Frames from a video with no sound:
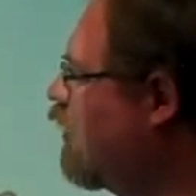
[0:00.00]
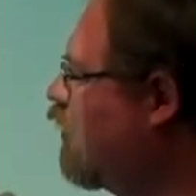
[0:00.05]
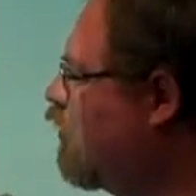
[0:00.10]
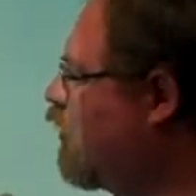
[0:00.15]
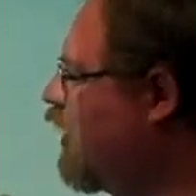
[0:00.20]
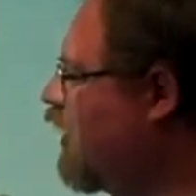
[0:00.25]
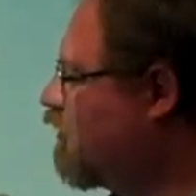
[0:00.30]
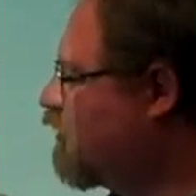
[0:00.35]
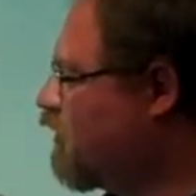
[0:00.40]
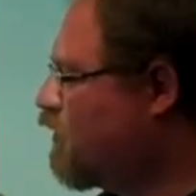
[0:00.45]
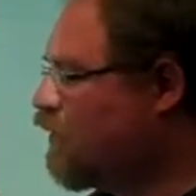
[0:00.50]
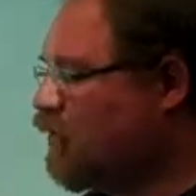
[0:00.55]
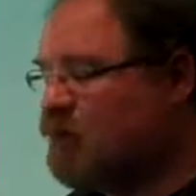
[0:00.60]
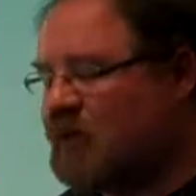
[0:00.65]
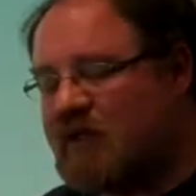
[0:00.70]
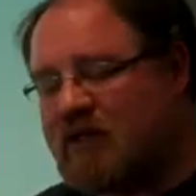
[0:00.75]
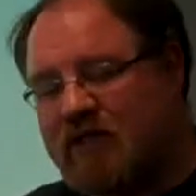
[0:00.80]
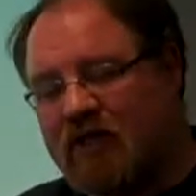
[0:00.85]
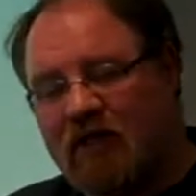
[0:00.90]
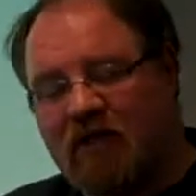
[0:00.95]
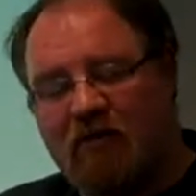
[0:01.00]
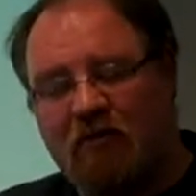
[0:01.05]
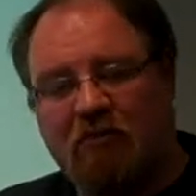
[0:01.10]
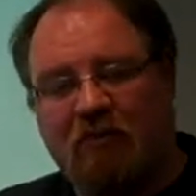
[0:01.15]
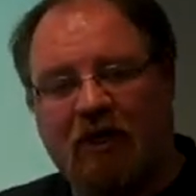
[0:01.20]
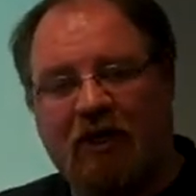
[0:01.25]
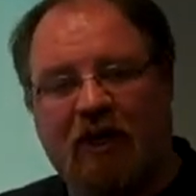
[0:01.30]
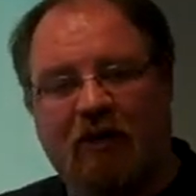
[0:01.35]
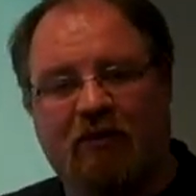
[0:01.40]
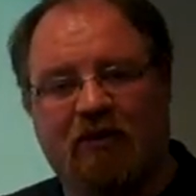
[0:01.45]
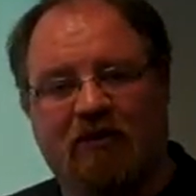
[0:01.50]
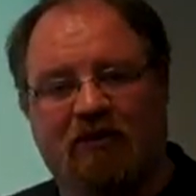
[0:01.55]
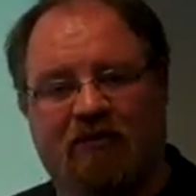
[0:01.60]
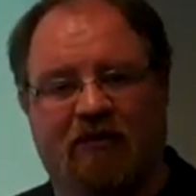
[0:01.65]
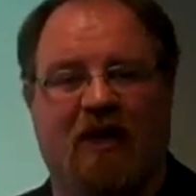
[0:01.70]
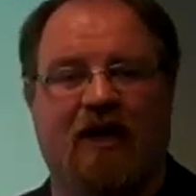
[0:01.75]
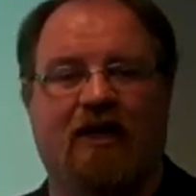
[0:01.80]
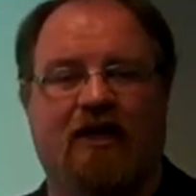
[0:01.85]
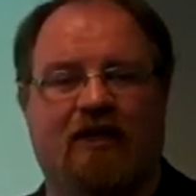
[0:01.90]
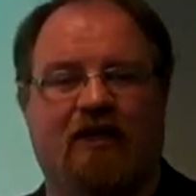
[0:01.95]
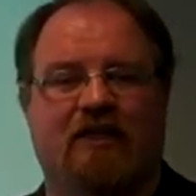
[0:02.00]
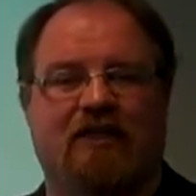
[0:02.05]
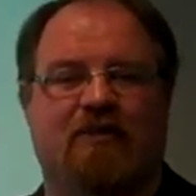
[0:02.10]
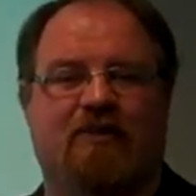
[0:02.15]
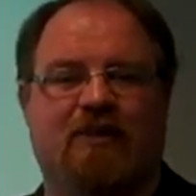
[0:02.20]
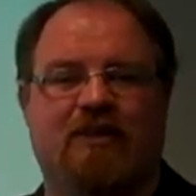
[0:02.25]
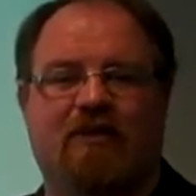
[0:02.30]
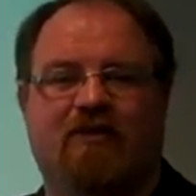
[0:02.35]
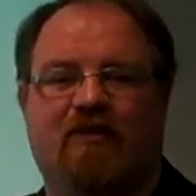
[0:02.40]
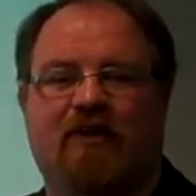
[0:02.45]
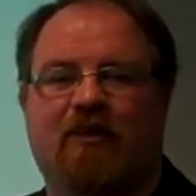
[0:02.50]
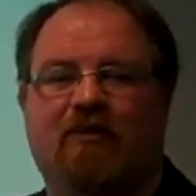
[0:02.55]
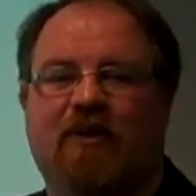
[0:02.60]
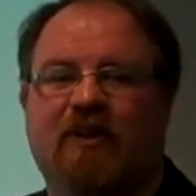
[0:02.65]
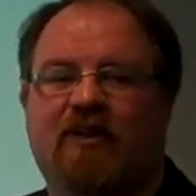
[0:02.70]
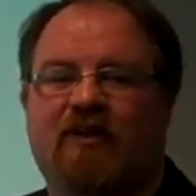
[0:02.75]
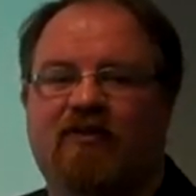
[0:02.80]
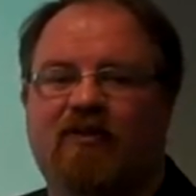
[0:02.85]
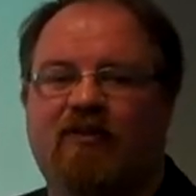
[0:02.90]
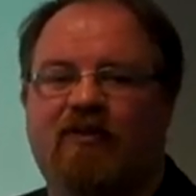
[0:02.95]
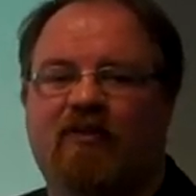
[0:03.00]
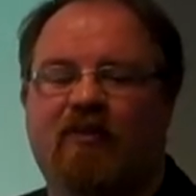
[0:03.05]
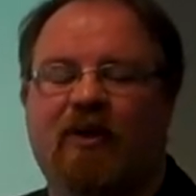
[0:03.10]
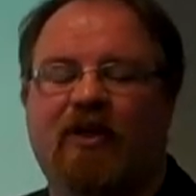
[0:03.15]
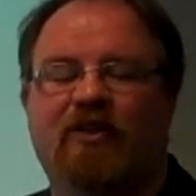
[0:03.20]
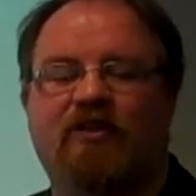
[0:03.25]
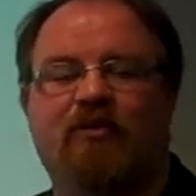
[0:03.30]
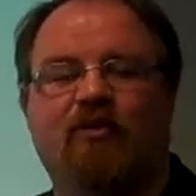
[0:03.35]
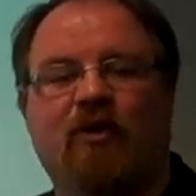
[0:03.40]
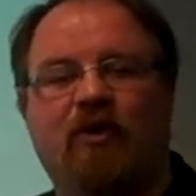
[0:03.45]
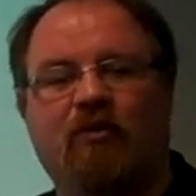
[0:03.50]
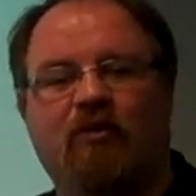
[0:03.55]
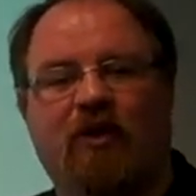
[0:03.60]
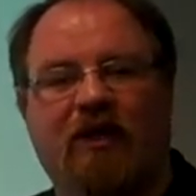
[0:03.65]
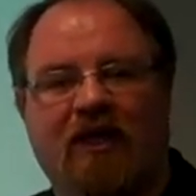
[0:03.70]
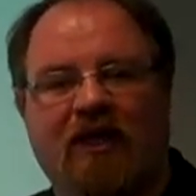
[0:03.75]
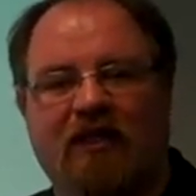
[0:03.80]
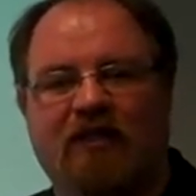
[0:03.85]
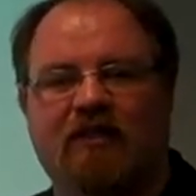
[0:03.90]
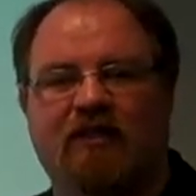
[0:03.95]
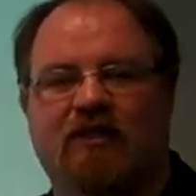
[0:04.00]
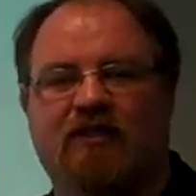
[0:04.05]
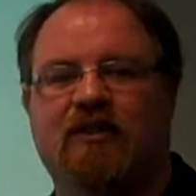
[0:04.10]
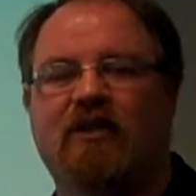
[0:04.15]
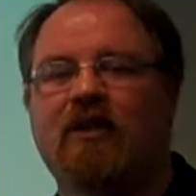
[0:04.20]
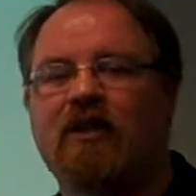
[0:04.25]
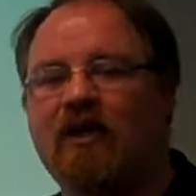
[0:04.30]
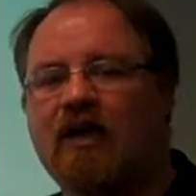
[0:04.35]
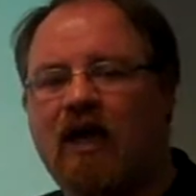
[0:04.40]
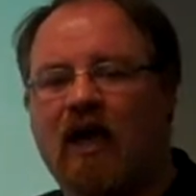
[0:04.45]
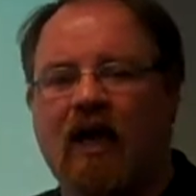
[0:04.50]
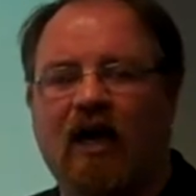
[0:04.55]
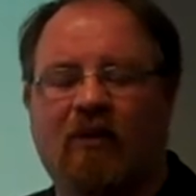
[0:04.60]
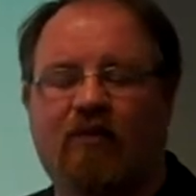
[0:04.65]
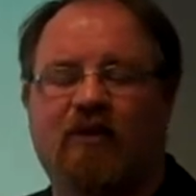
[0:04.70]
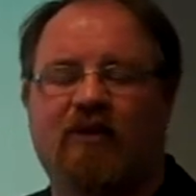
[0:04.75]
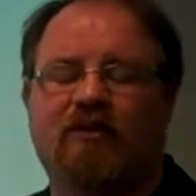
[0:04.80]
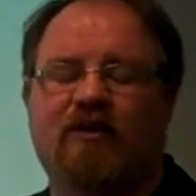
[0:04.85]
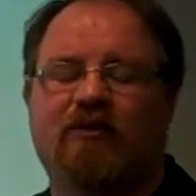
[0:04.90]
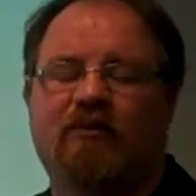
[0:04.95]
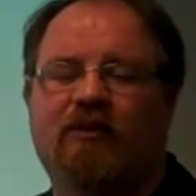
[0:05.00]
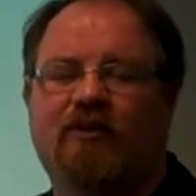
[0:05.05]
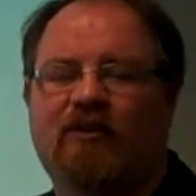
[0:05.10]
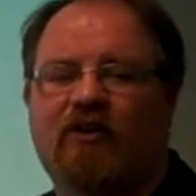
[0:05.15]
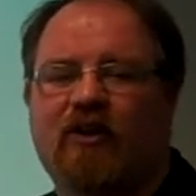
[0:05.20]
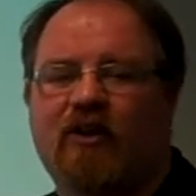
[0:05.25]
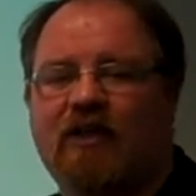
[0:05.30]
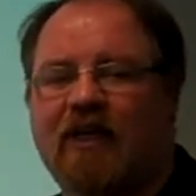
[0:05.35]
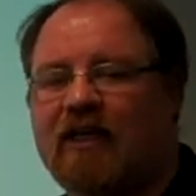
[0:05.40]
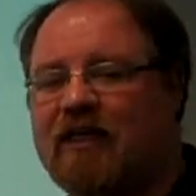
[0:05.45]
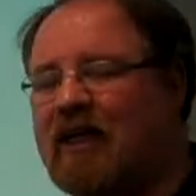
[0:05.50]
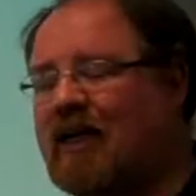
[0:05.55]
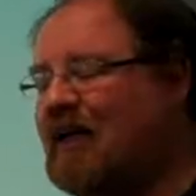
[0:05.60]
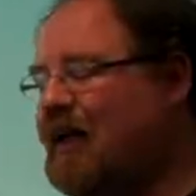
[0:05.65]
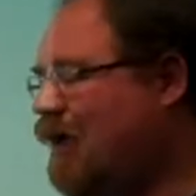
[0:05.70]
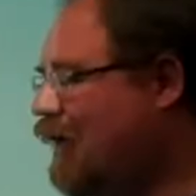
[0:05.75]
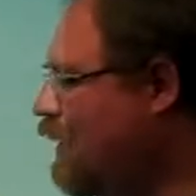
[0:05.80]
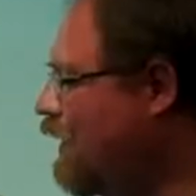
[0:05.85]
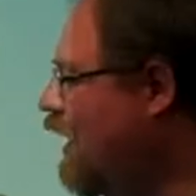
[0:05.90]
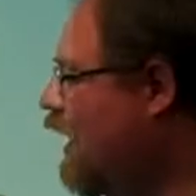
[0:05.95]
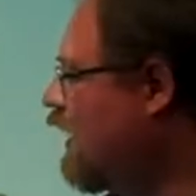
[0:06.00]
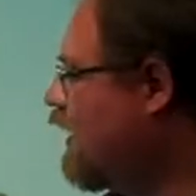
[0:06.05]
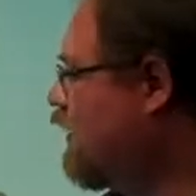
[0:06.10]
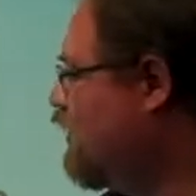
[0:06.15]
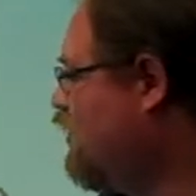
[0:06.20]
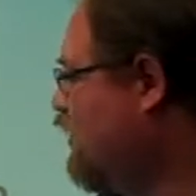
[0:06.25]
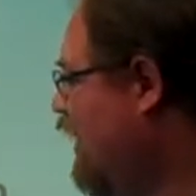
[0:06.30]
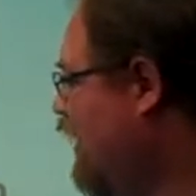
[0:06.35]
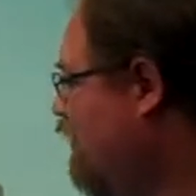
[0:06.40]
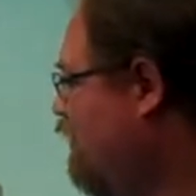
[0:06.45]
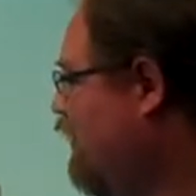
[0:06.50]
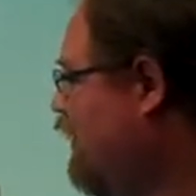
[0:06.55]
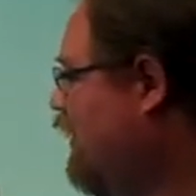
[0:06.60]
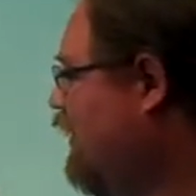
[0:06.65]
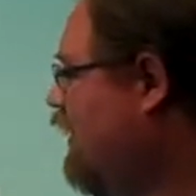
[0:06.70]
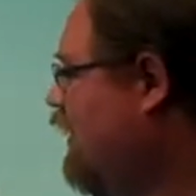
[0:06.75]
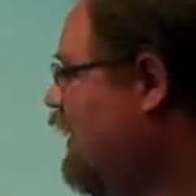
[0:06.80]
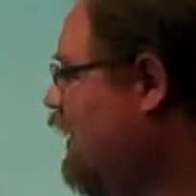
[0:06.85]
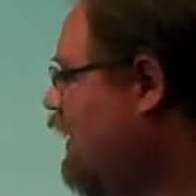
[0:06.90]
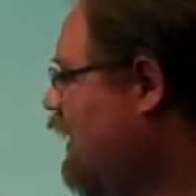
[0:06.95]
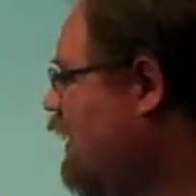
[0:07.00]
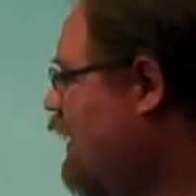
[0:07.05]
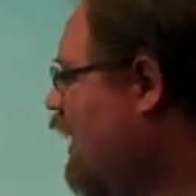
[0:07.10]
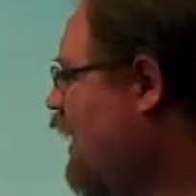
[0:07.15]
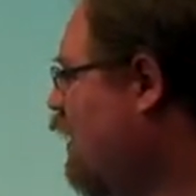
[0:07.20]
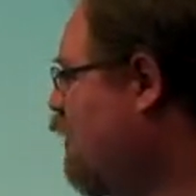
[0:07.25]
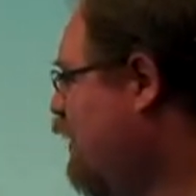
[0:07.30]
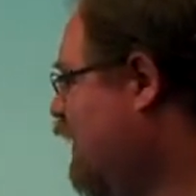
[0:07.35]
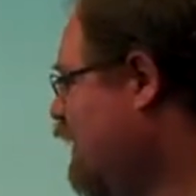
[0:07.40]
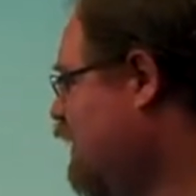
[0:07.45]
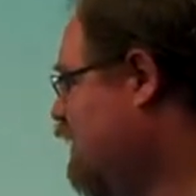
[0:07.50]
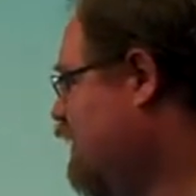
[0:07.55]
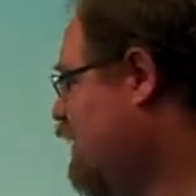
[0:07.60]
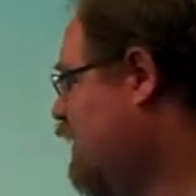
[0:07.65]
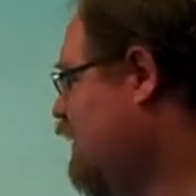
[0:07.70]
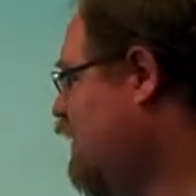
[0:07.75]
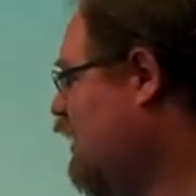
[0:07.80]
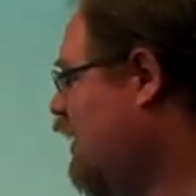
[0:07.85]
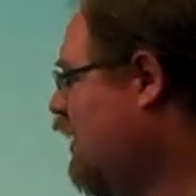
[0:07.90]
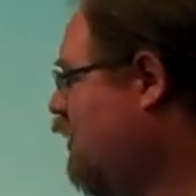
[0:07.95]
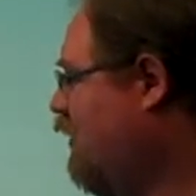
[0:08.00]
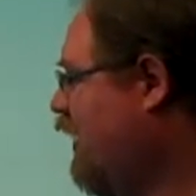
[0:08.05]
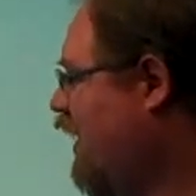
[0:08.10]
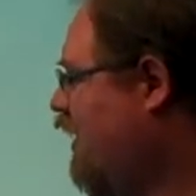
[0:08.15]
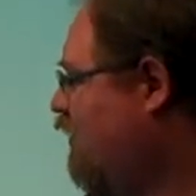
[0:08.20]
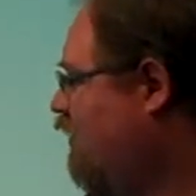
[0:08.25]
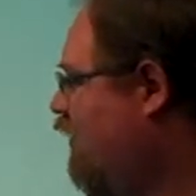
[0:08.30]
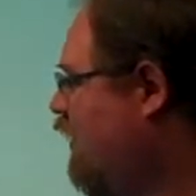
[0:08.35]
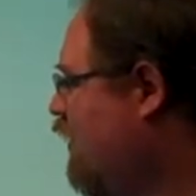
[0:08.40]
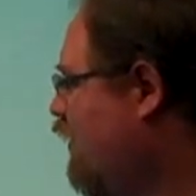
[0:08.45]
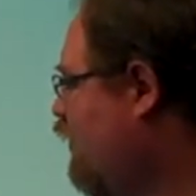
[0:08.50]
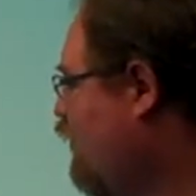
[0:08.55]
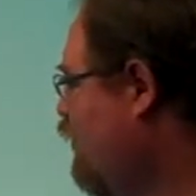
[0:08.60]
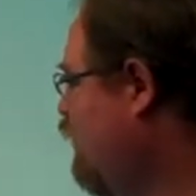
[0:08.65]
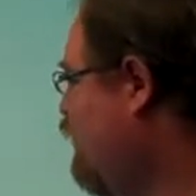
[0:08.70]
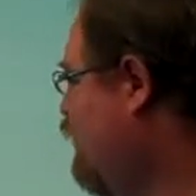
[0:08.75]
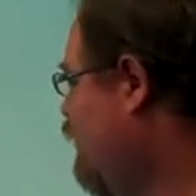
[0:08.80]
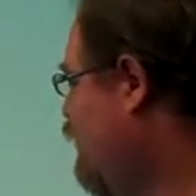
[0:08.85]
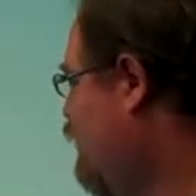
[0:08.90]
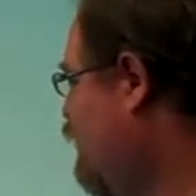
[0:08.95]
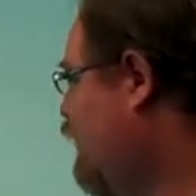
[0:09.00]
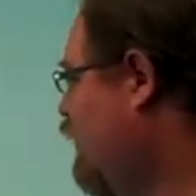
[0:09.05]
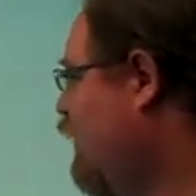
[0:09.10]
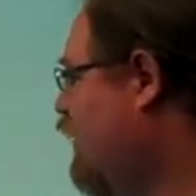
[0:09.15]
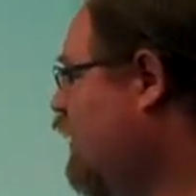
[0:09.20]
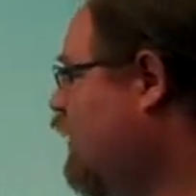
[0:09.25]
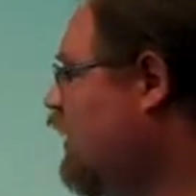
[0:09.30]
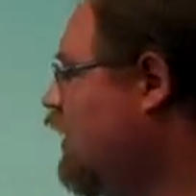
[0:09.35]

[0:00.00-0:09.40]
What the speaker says: we have to focus on being able to find a specific piece of information when we need it. And we'd almost call that a knowledge level ability on behalf of our students.